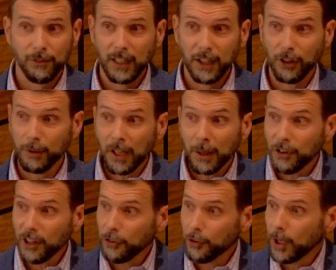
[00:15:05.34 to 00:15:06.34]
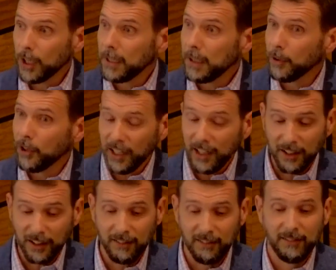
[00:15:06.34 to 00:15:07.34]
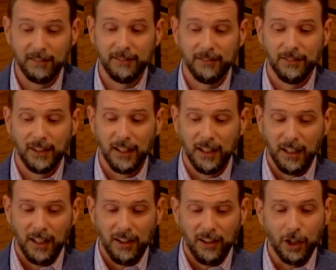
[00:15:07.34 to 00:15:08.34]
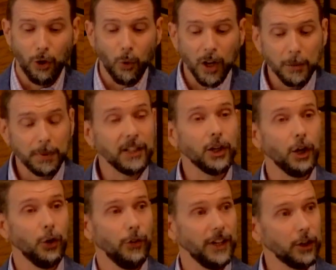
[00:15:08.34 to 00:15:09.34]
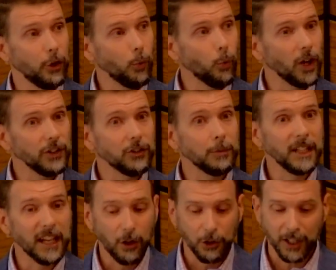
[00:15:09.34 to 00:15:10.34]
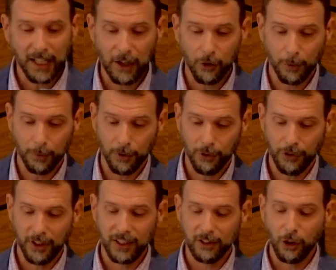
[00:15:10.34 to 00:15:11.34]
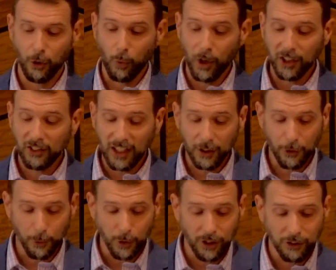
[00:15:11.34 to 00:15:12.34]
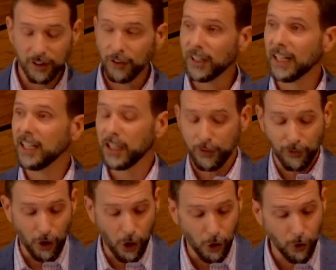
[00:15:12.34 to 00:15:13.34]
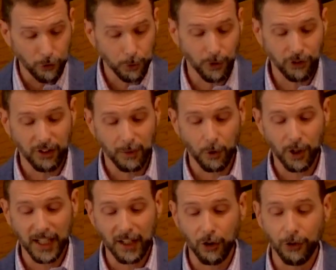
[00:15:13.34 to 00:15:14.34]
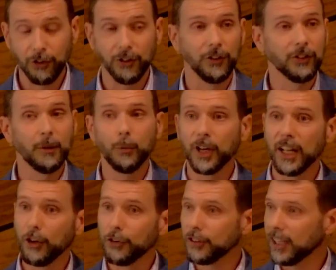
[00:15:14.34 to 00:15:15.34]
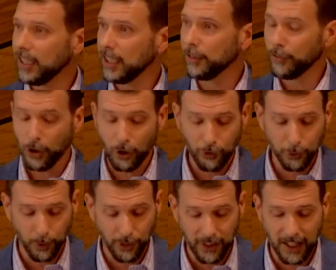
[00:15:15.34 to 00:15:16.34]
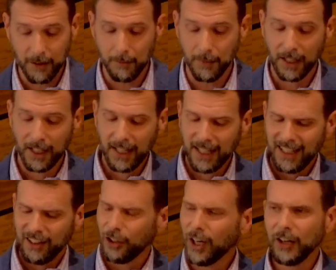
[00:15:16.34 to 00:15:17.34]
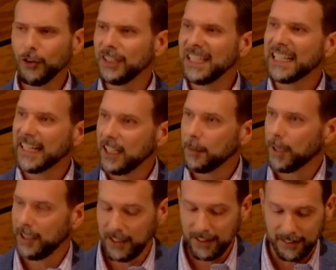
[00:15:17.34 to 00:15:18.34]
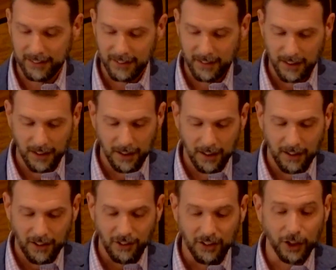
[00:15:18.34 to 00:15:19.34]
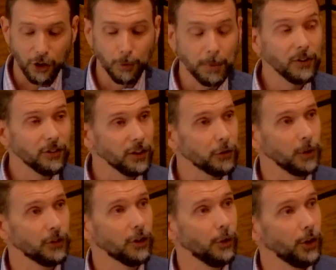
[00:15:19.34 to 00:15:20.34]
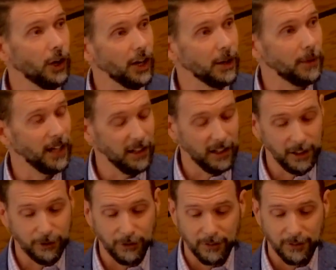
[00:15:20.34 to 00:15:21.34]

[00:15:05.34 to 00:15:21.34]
Now, sometimes that's the way people like it. They don't want to be known. They don't want to be held accountable. They don't want to take the risk of getting involved with someone else and someone else getting involved with them. You know, I don't need anybody. It's none of your business what's going on in my life.